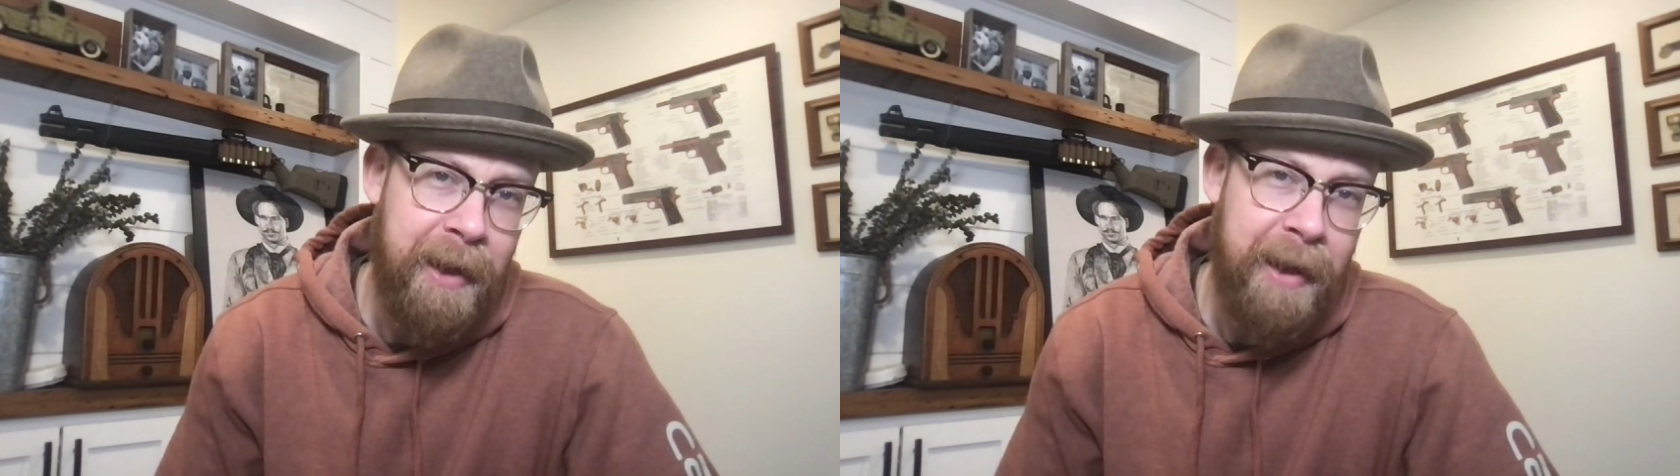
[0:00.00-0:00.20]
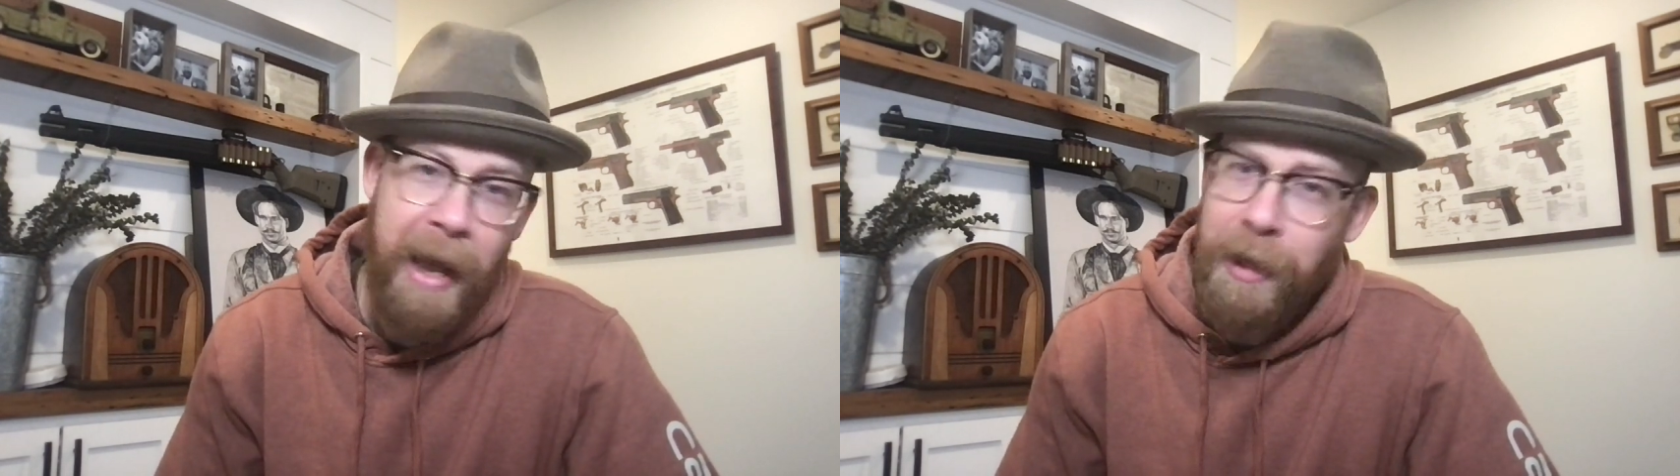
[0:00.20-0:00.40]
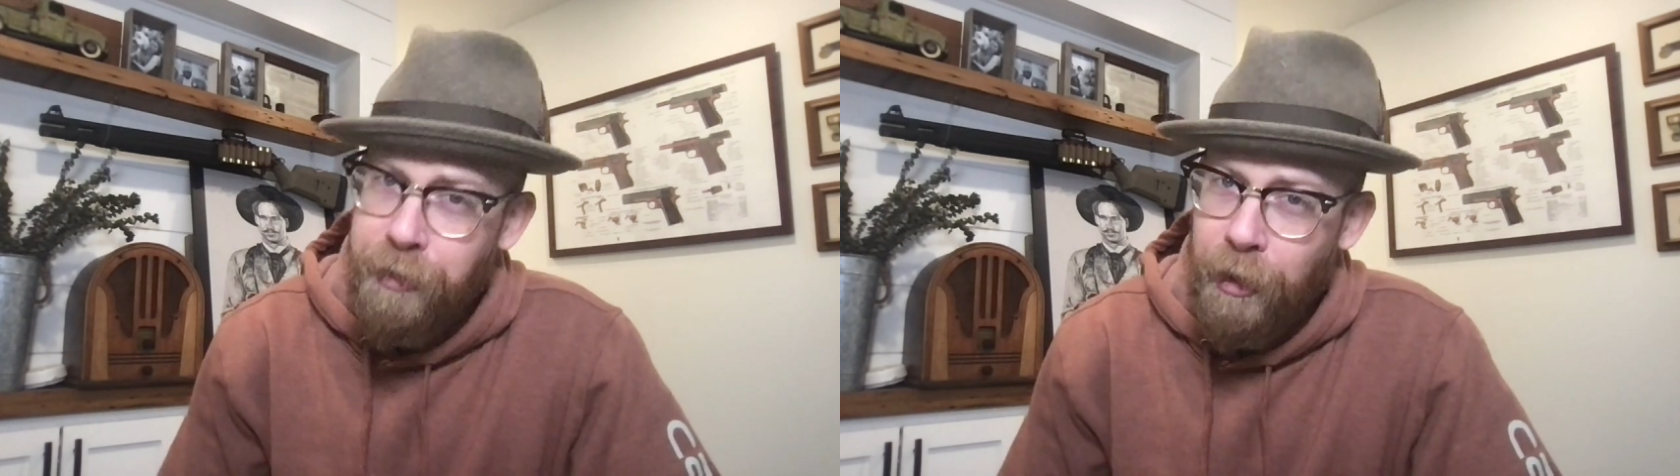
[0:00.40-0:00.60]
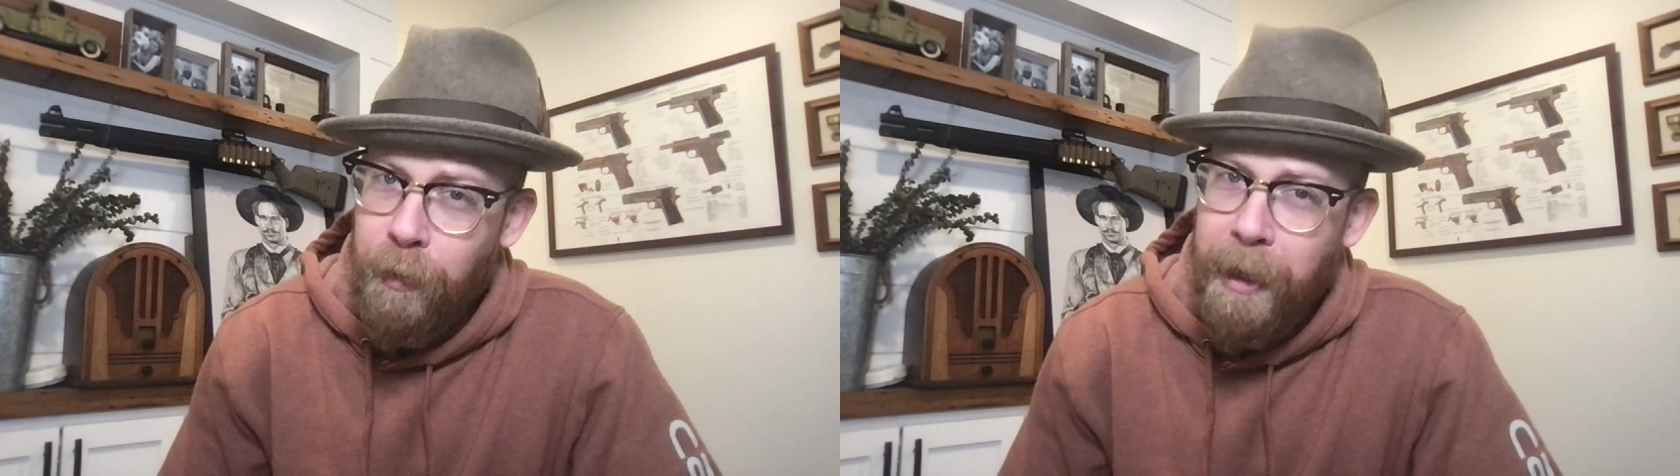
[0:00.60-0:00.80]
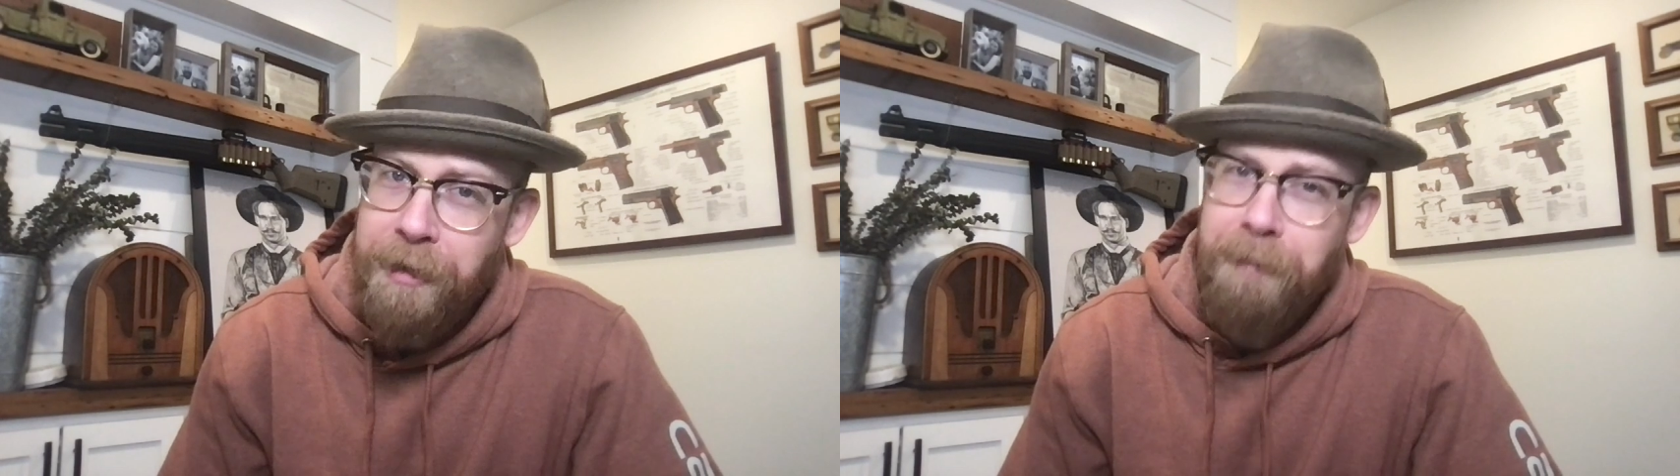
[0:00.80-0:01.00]
As
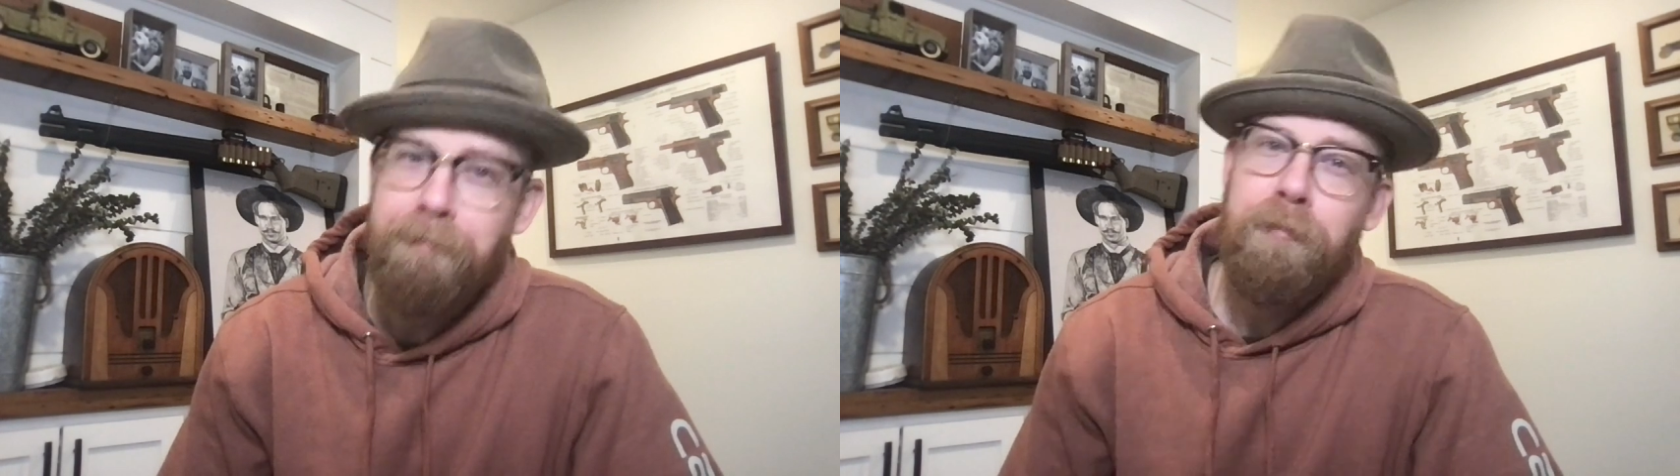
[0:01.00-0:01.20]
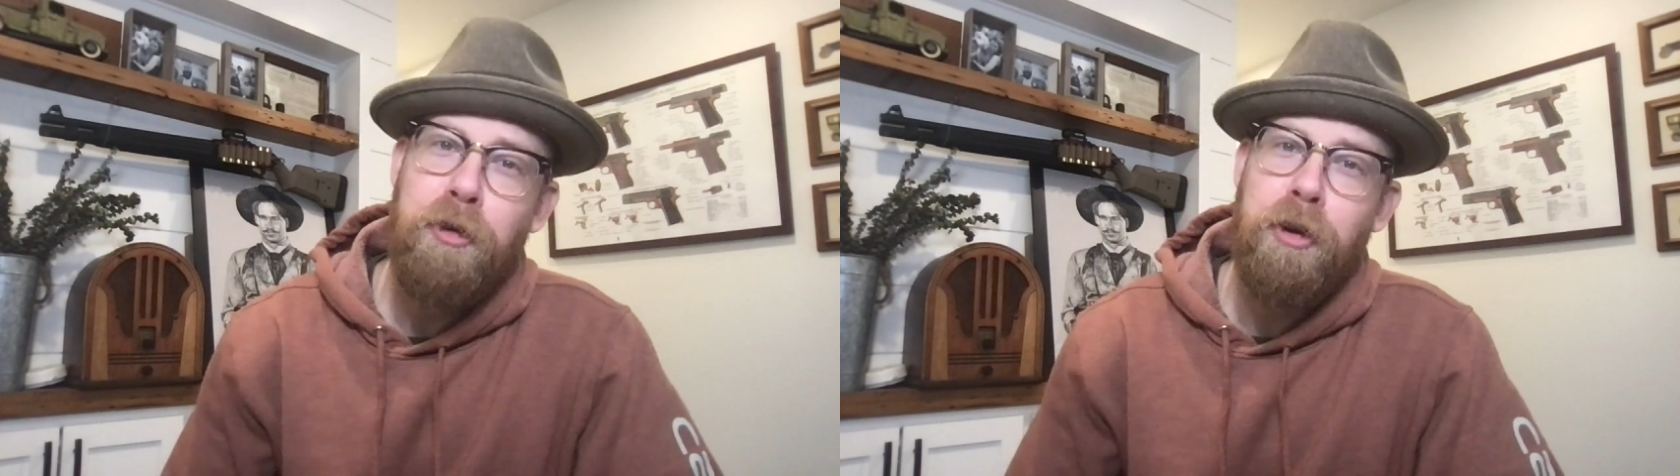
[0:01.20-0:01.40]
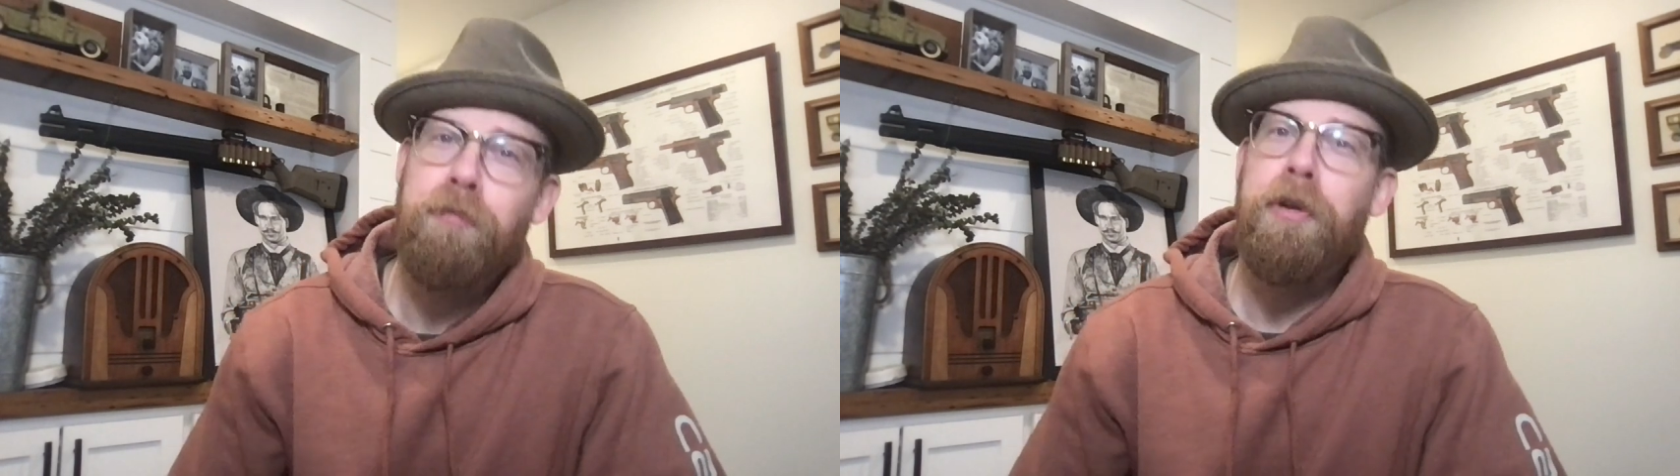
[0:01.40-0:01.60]
always, you can